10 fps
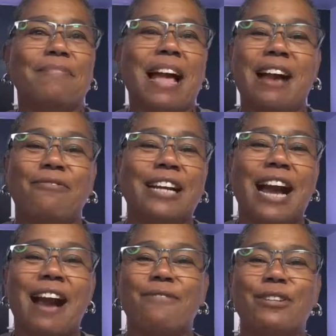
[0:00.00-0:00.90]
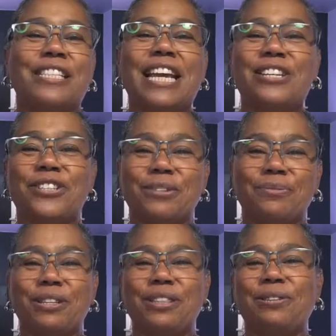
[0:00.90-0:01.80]
have a
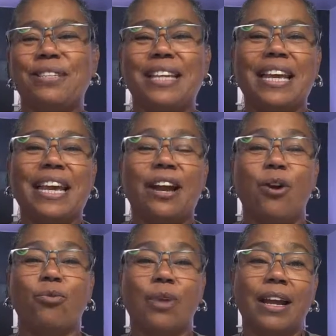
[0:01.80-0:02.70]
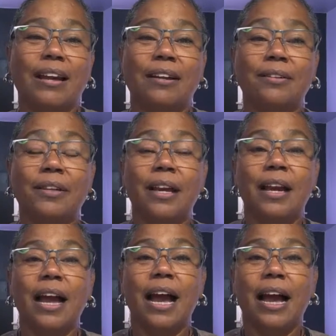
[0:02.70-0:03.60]
conversation with you today around
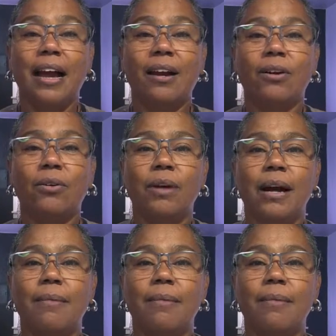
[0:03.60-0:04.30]
how